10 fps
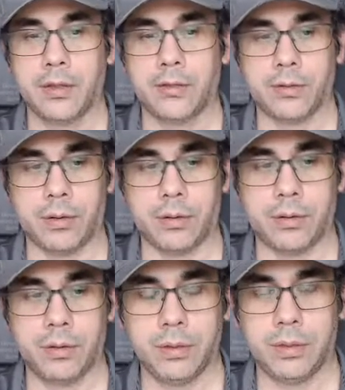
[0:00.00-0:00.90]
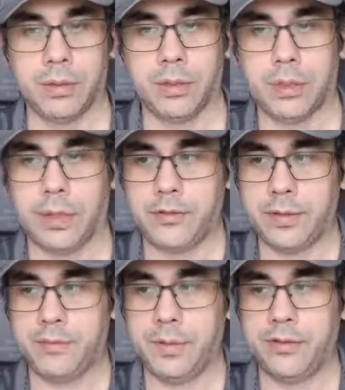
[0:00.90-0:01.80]
So
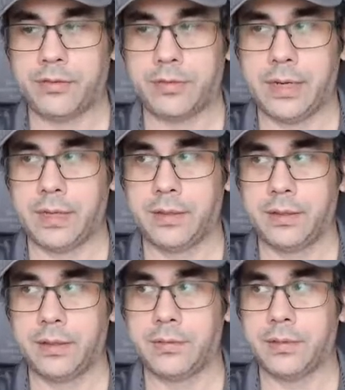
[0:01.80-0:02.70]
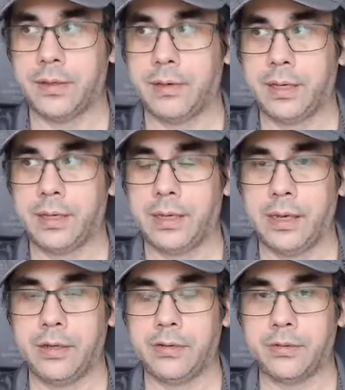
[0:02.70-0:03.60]
instead of being straight like this, they're
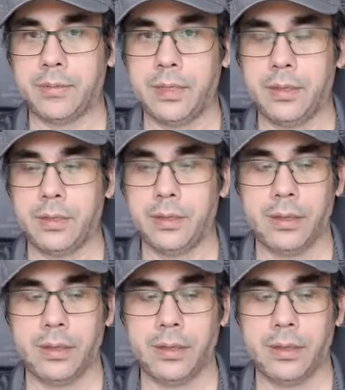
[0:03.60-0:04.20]
inclined just a bit.